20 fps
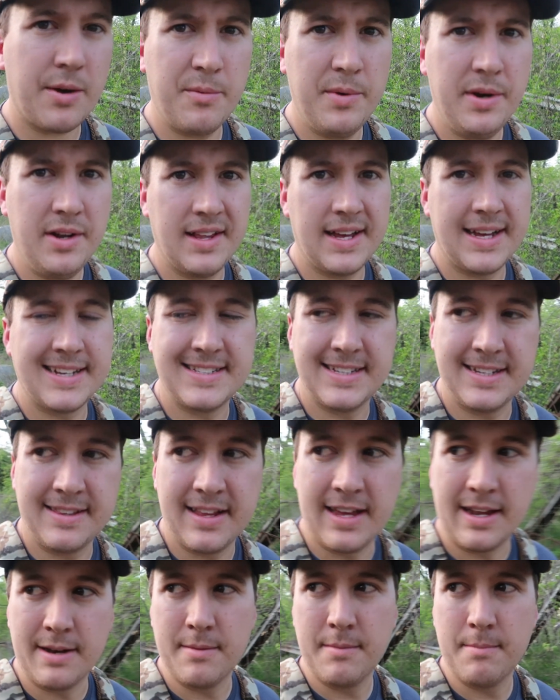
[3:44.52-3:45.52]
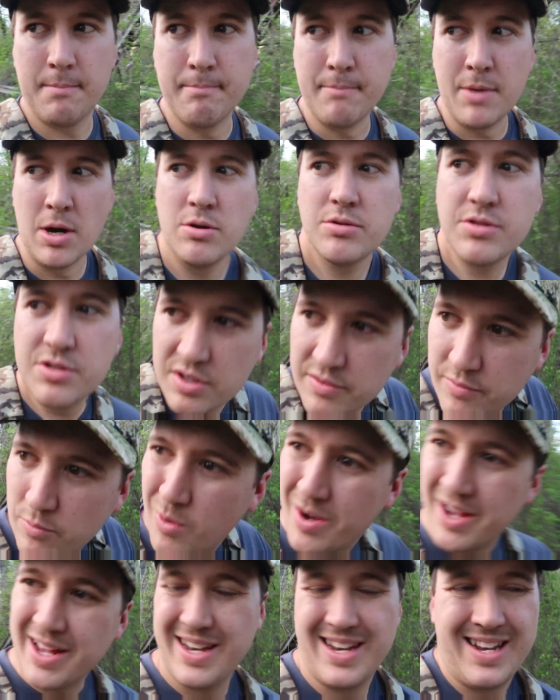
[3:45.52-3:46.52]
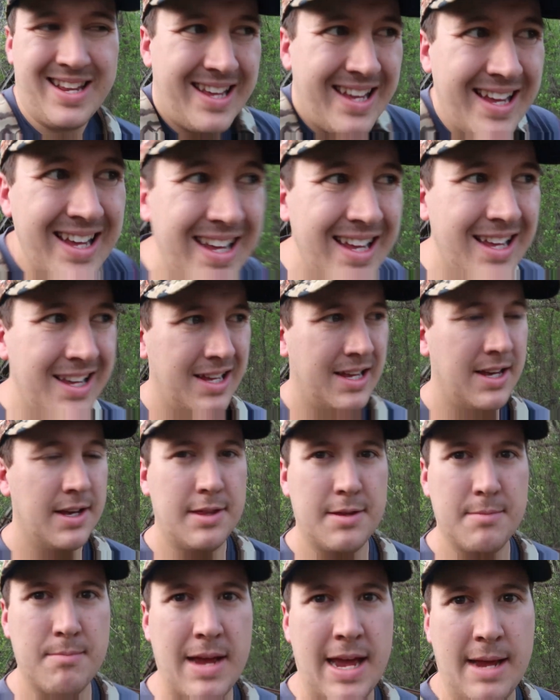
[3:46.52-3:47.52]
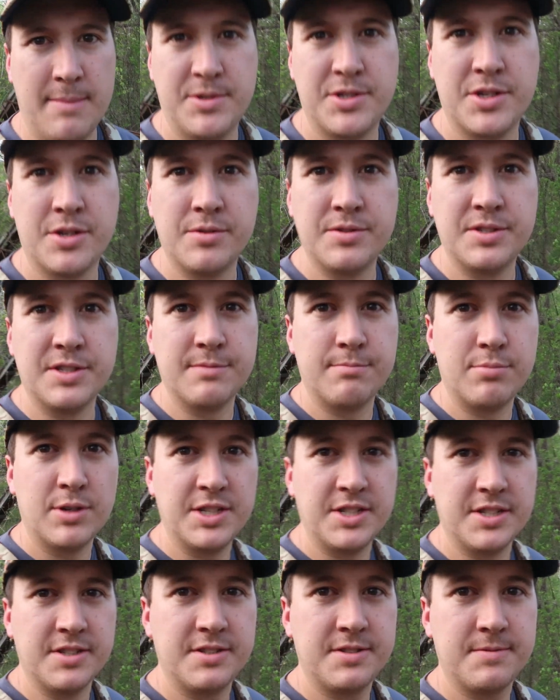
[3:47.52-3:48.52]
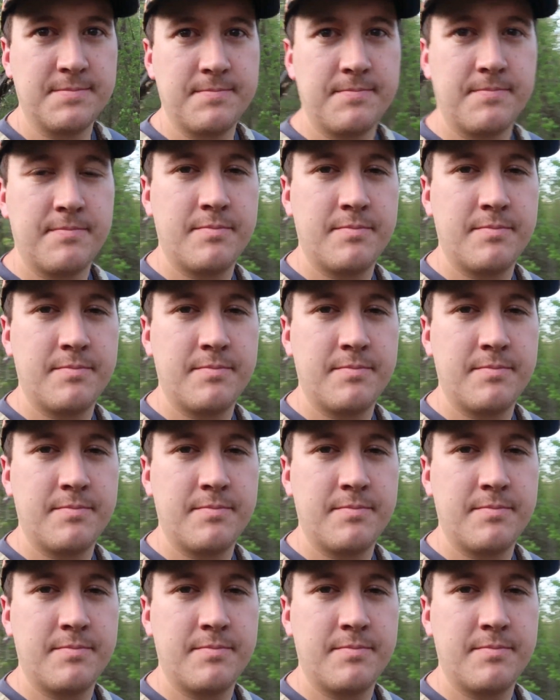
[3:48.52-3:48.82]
realizing that most of what the map shows as bridges